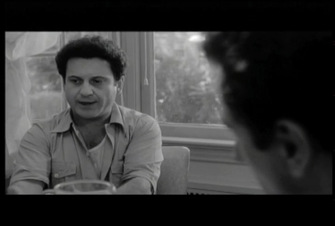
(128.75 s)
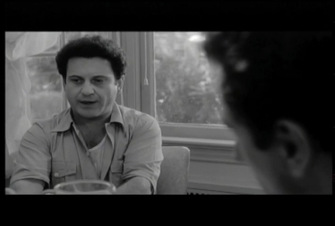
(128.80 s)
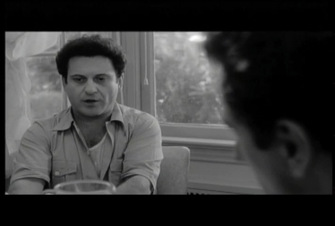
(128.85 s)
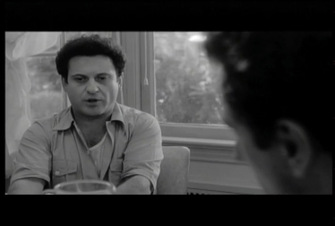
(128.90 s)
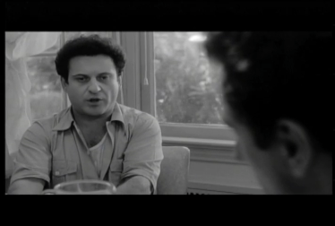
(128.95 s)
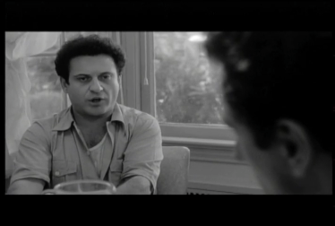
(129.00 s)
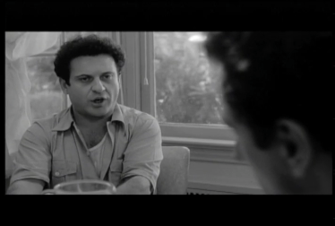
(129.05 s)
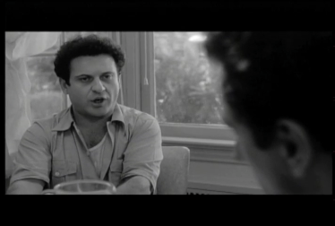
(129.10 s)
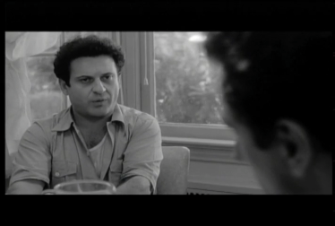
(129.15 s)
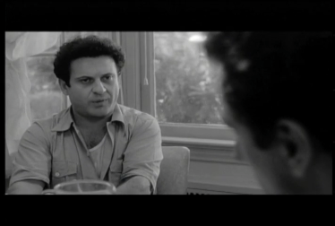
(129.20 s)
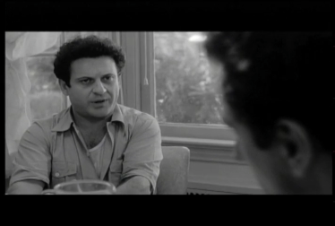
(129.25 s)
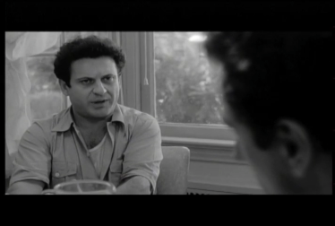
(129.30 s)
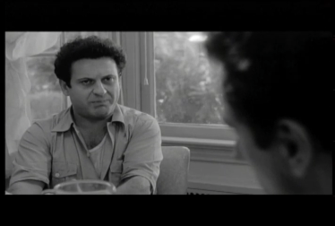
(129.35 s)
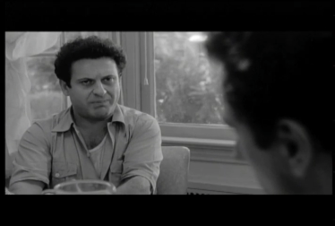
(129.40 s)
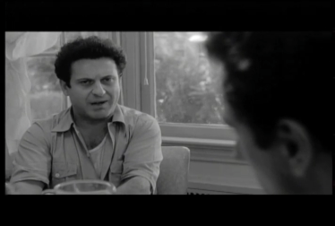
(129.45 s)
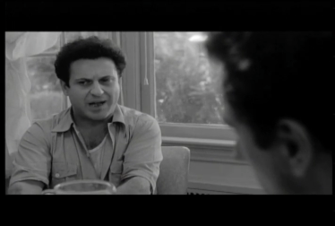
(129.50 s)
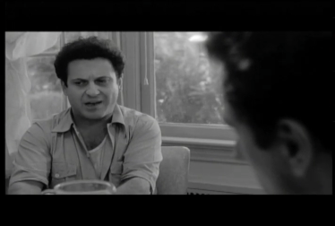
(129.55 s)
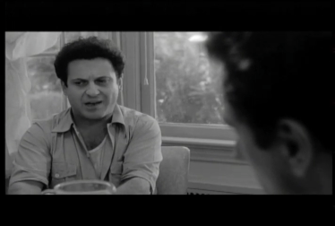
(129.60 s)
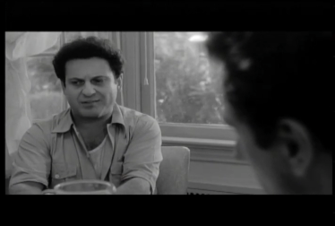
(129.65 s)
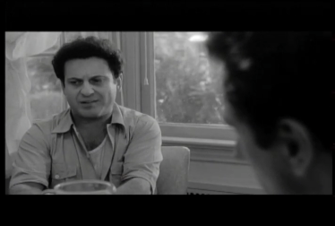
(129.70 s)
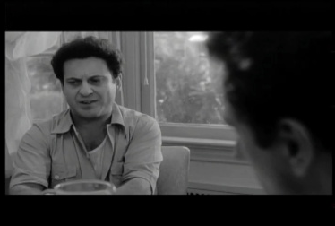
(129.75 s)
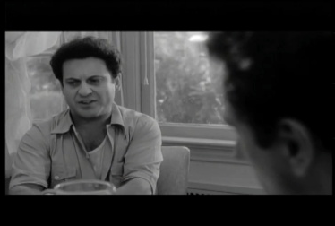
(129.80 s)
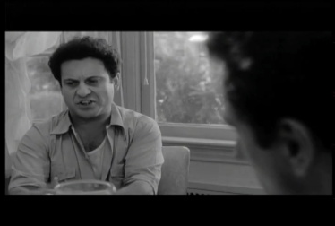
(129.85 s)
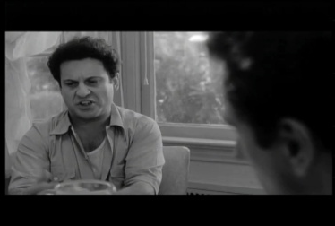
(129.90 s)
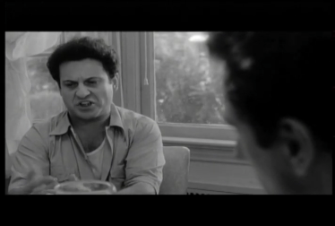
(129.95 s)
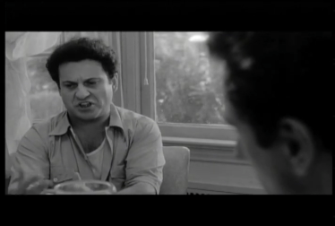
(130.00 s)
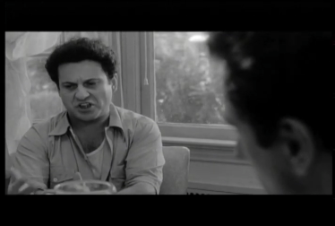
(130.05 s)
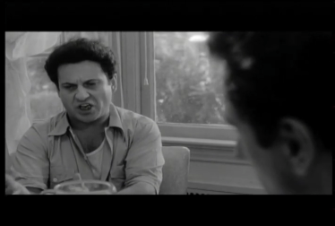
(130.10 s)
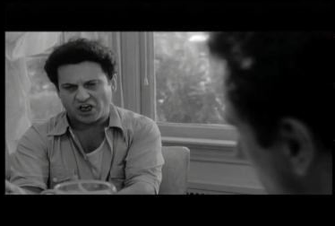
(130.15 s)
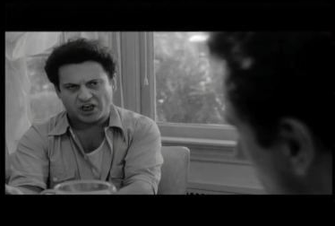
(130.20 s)
He don't know any better.
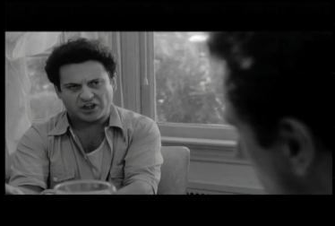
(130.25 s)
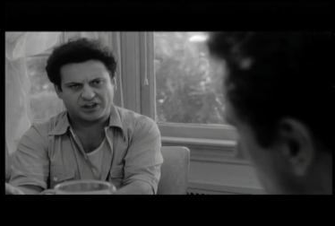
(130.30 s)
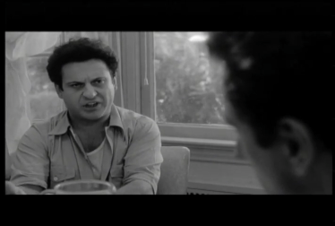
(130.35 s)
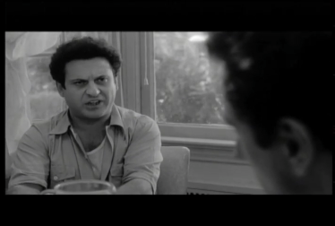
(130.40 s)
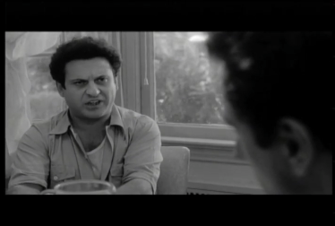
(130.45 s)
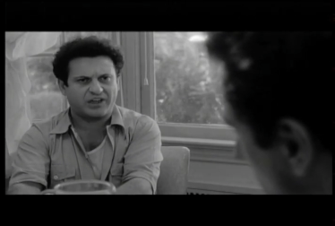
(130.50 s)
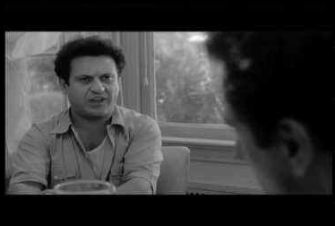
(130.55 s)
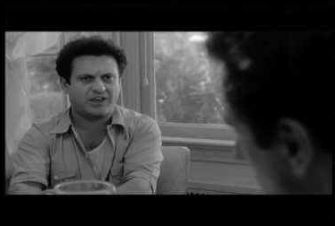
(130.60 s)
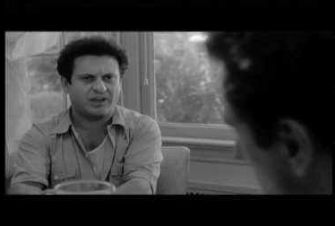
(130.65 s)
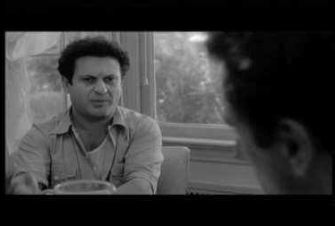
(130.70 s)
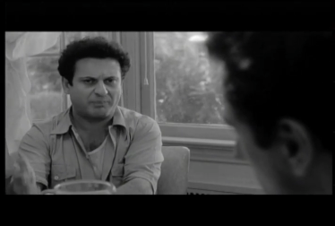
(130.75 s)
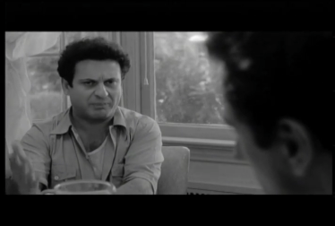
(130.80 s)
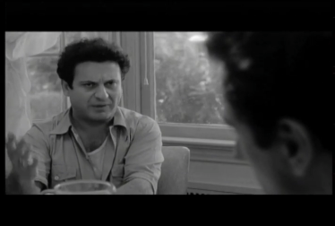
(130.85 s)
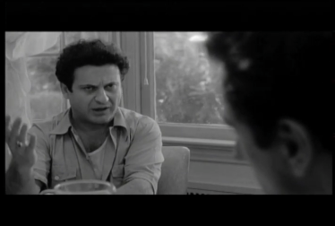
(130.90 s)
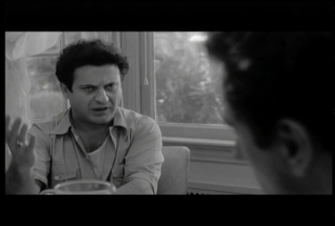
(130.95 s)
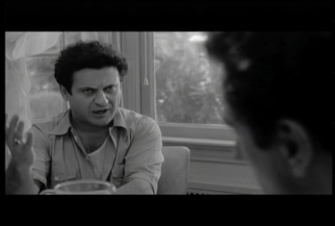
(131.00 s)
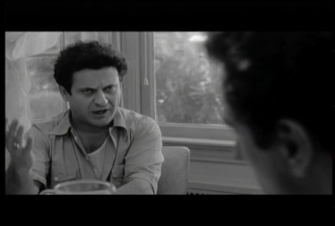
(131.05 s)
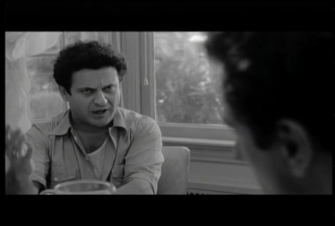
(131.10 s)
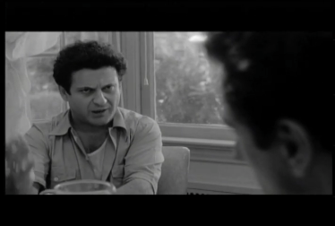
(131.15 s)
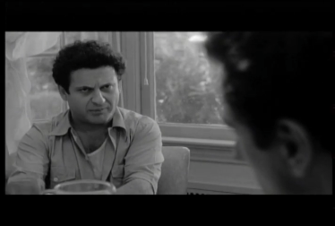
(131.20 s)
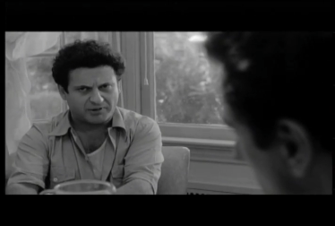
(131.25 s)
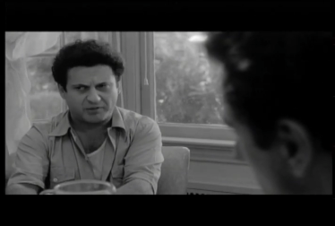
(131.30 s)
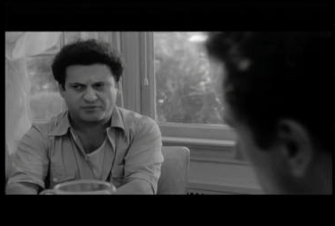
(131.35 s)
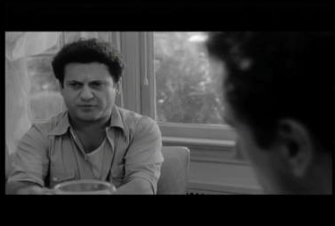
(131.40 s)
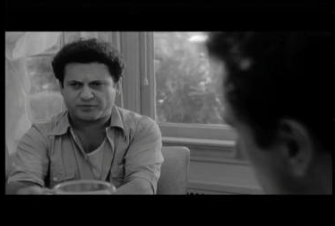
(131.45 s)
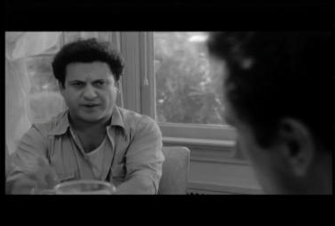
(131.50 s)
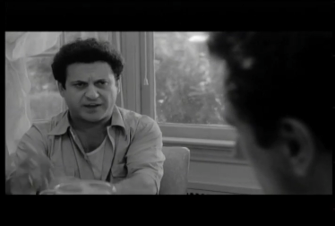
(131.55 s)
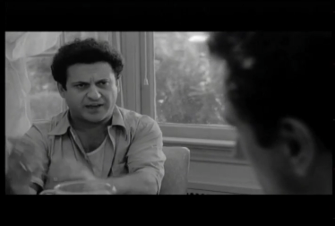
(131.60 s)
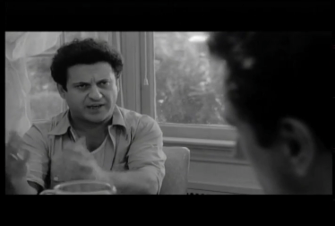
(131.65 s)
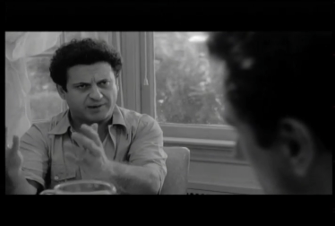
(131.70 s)
He's a young kid, up and
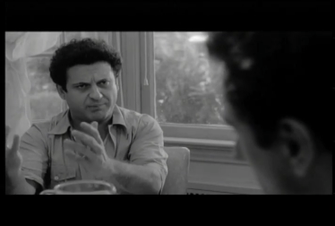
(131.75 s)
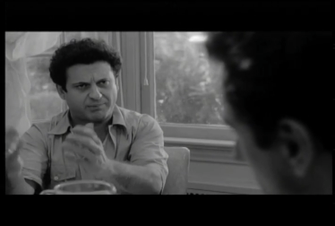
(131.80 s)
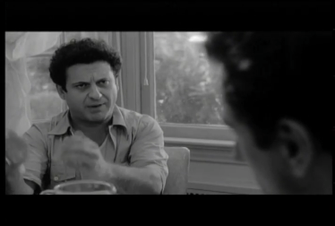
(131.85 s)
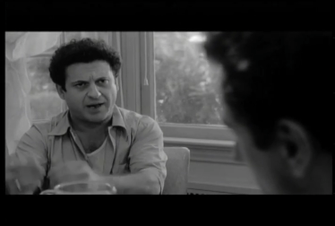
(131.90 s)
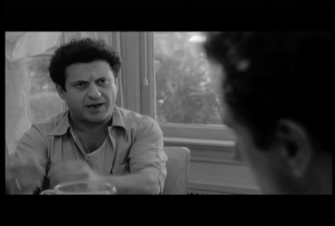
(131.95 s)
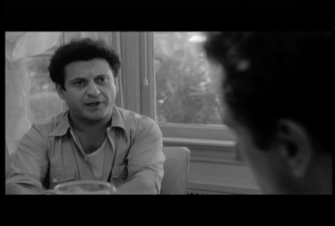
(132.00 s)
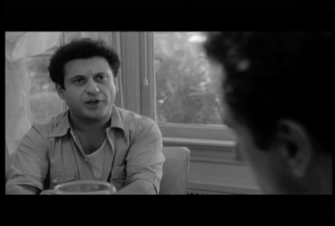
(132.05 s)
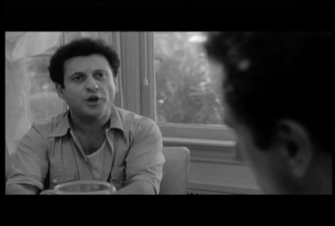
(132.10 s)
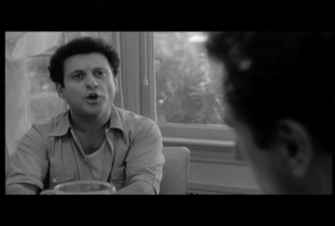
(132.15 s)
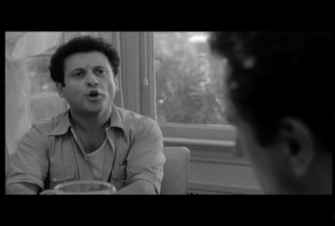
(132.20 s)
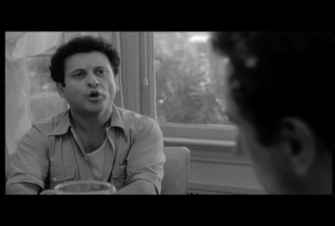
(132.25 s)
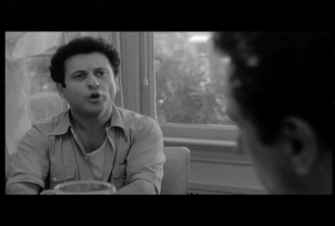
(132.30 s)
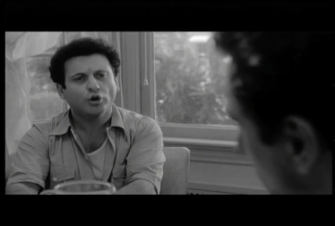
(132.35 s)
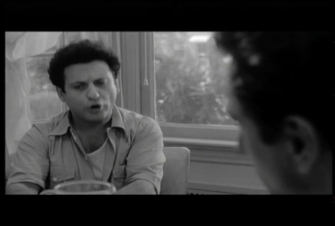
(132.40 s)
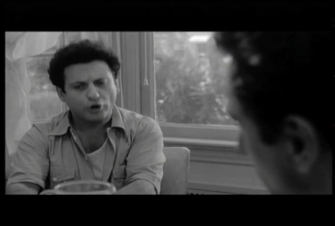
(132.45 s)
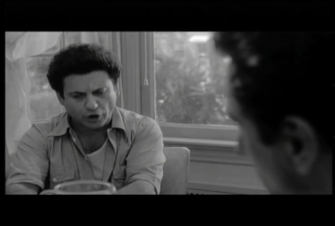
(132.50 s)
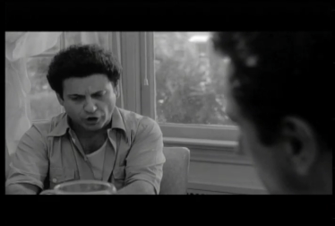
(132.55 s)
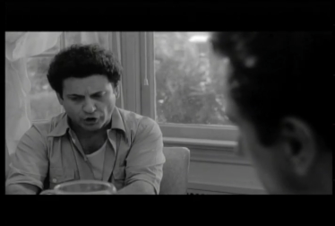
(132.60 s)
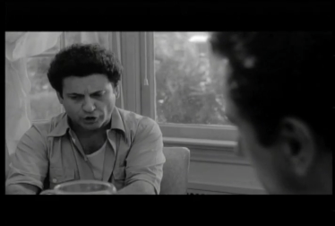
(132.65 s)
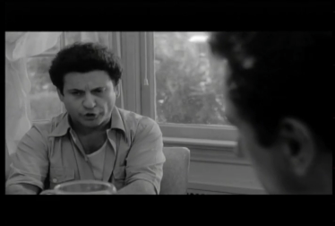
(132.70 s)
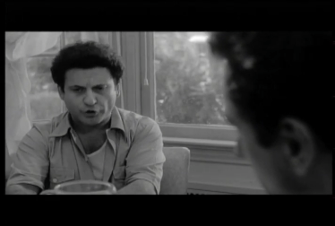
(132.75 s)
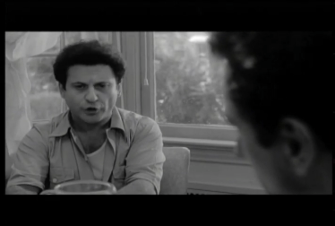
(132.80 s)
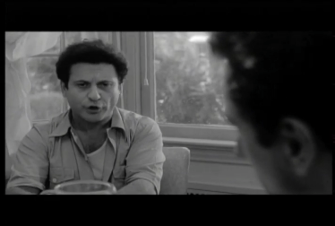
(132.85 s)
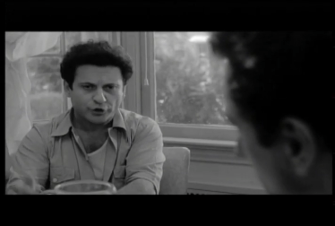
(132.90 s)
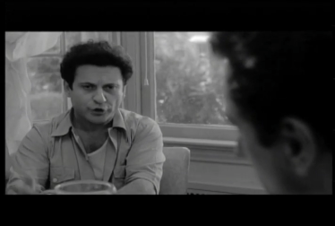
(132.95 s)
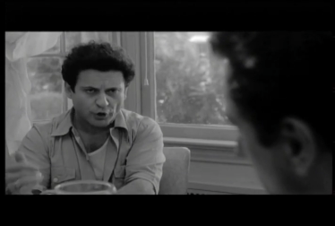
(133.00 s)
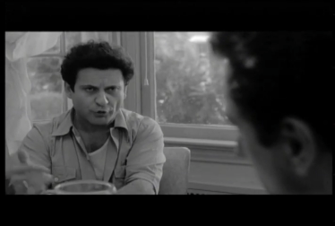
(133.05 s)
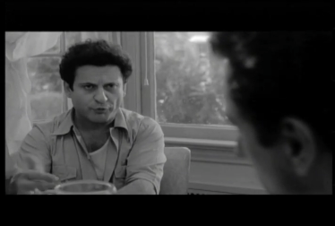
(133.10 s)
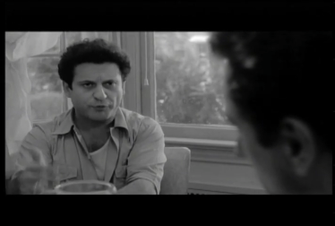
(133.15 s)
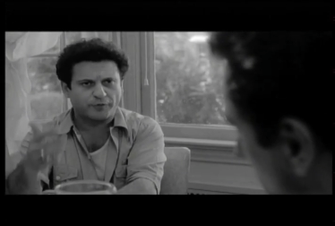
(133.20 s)
coming, and fight anybody. Good,
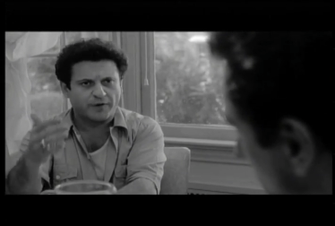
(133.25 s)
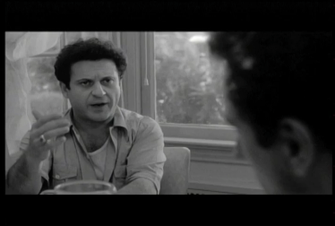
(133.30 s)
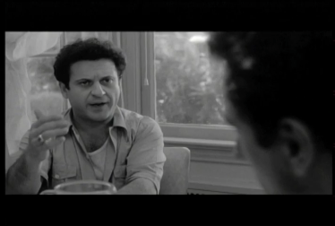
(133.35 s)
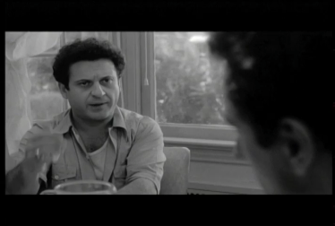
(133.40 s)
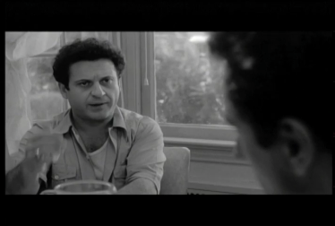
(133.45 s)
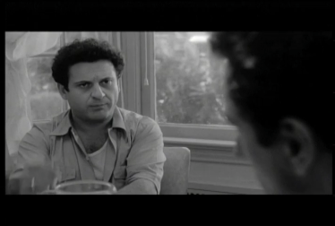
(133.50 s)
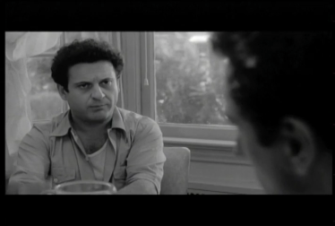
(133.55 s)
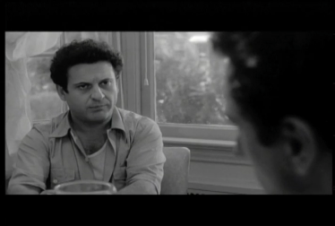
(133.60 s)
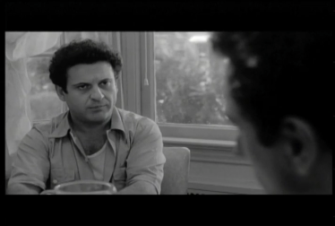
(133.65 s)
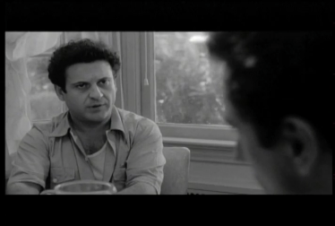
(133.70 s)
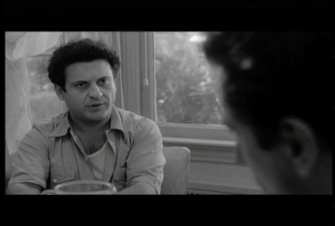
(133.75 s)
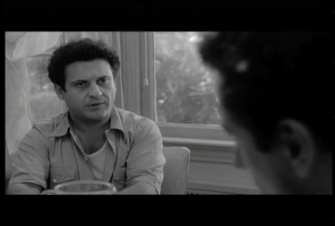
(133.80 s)
you fight him.